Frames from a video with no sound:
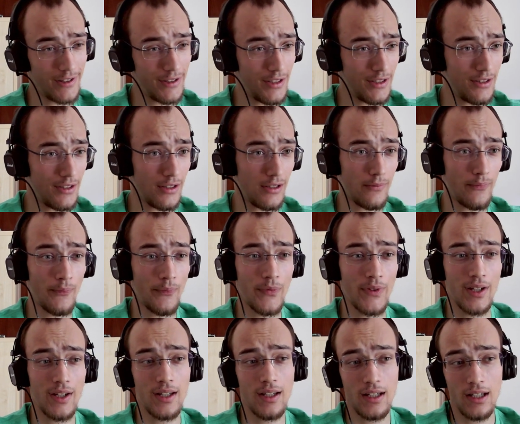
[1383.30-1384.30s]
detail.
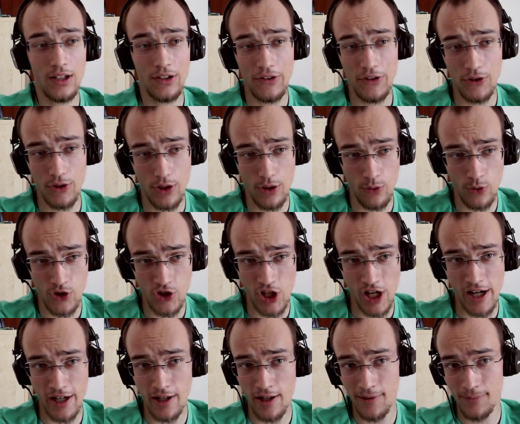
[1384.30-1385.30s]
You go
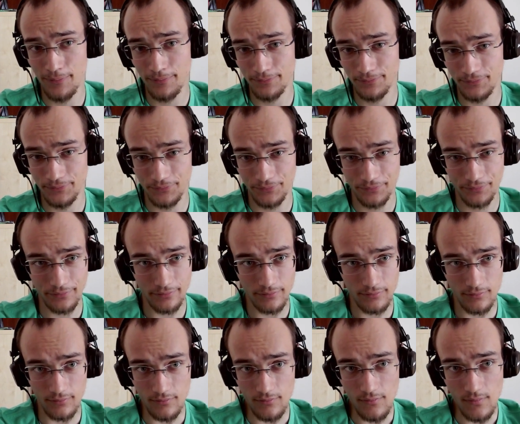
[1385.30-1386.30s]
check,
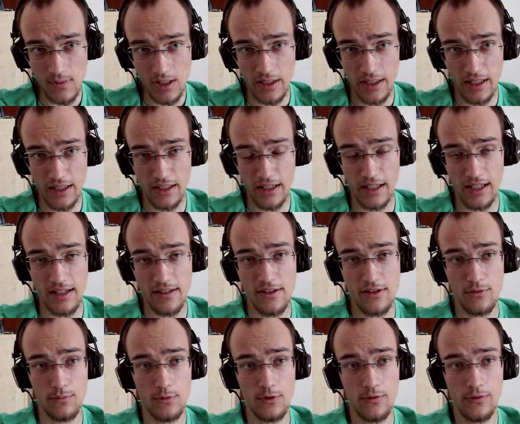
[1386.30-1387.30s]
king has
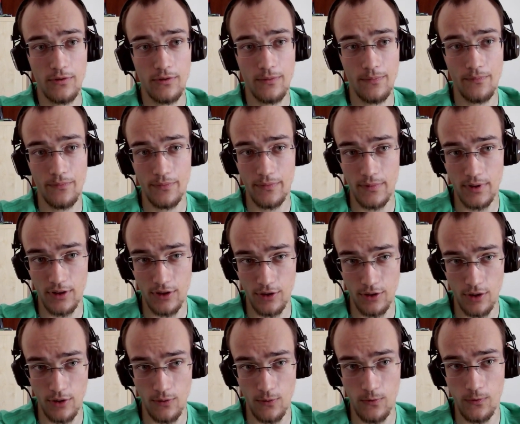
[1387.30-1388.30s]
to move, you
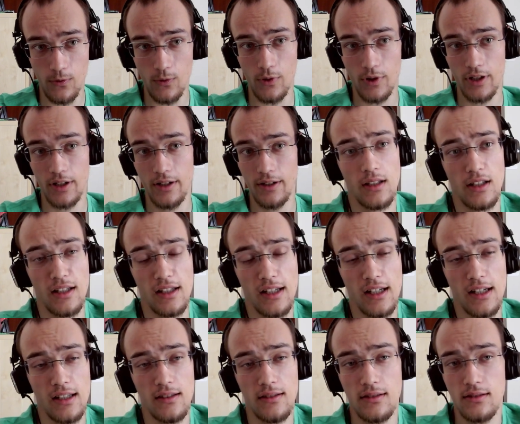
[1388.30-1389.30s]
go fork,
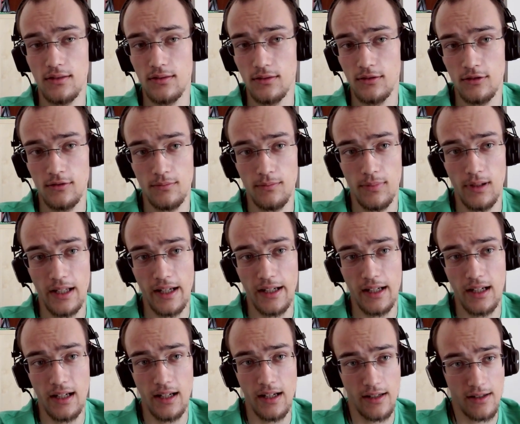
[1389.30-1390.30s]
and black
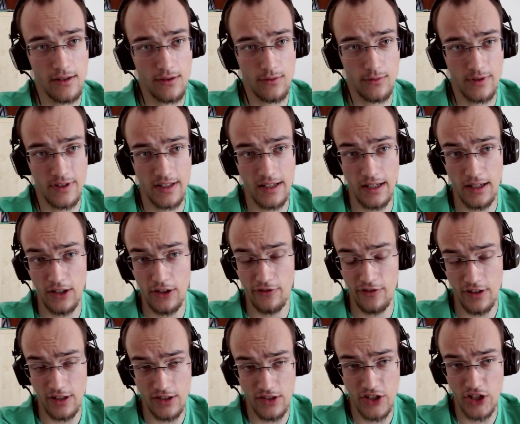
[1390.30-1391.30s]
has to
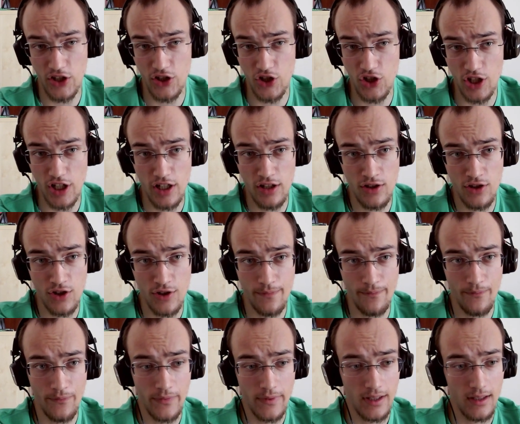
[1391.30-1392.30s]
sacrifice the exchange,
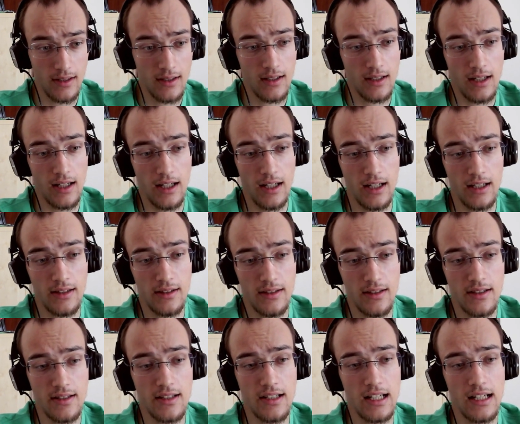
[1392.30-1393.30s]
and
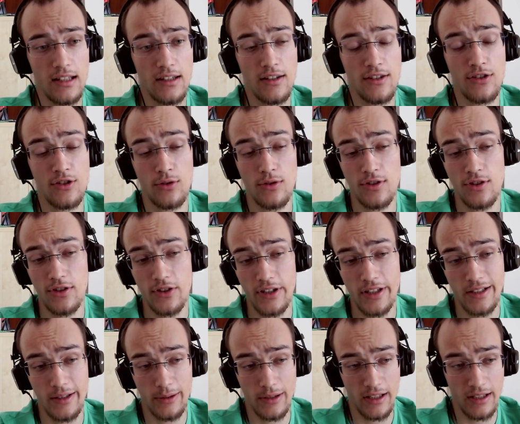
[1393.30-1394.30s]
this knight is also
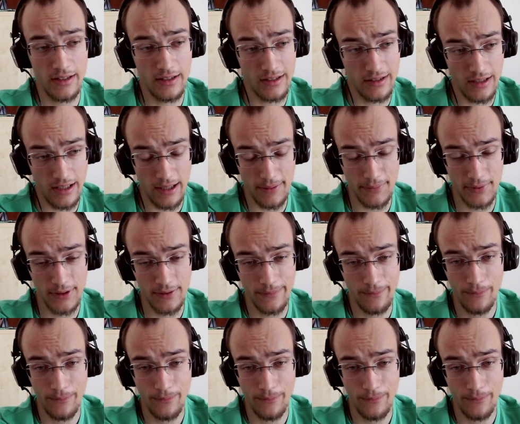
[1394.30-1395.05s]
gonna get trapped.